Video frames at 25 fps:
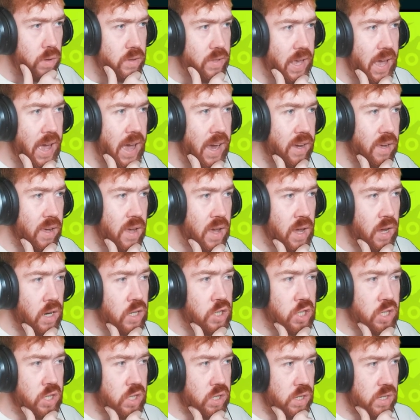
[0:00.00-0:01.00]
attack,
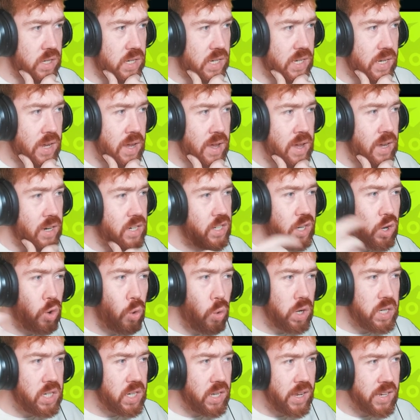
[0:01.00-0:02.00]
just because
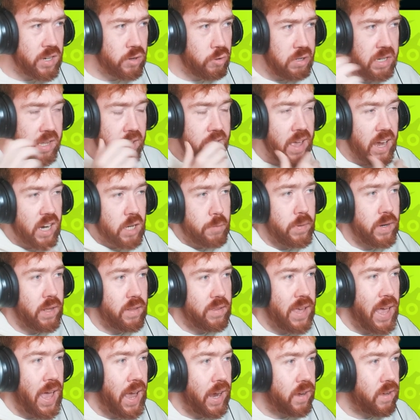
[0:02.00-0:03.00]
all she does is attack, spin,
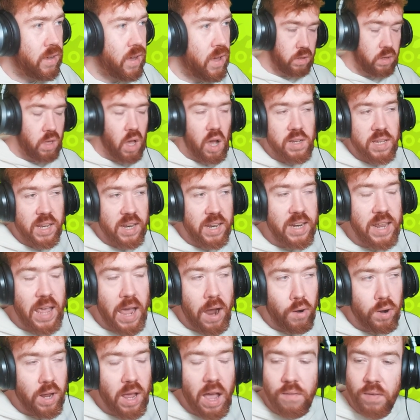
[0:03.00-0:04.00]
attack. Doesn't
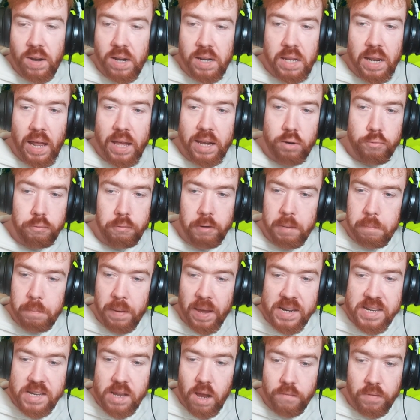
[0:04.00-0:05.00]
inherently have any like
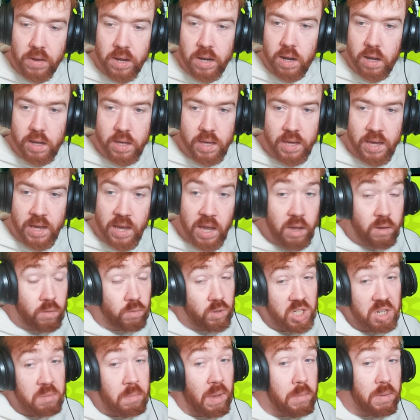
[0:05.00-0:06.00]
crit-based stuff in her kit.
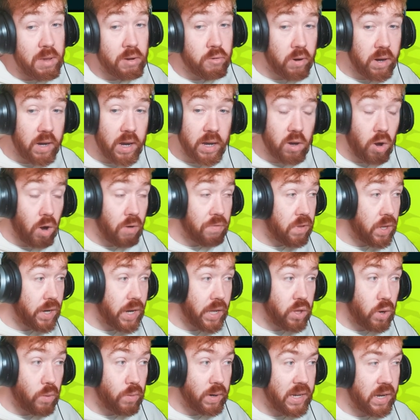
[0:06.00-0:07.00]
She may be critting like often, I
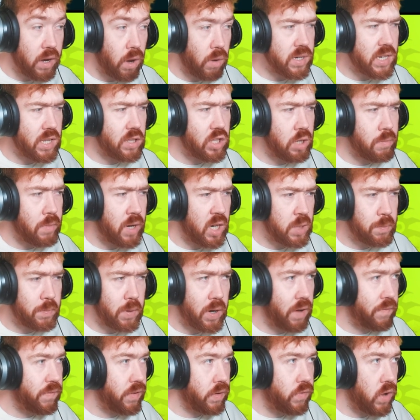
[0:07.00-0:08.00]
don't really notice it too much,
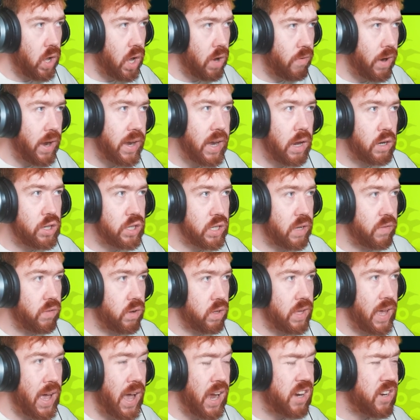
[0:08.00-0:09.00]
but I think for her right now, just give her
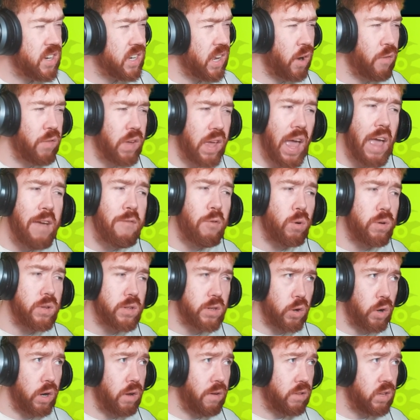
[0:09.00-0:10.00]
attack, because I don't think everyone's
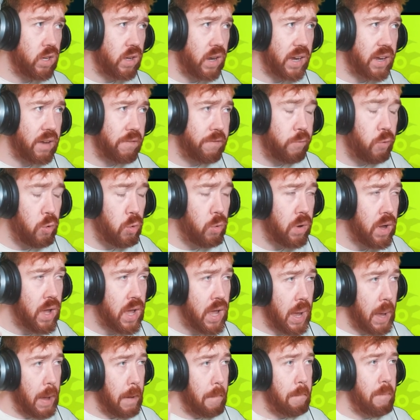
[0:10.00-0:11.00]
got up to like a full
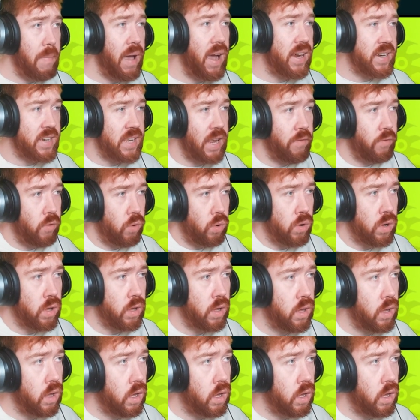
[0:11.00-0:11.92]
max level.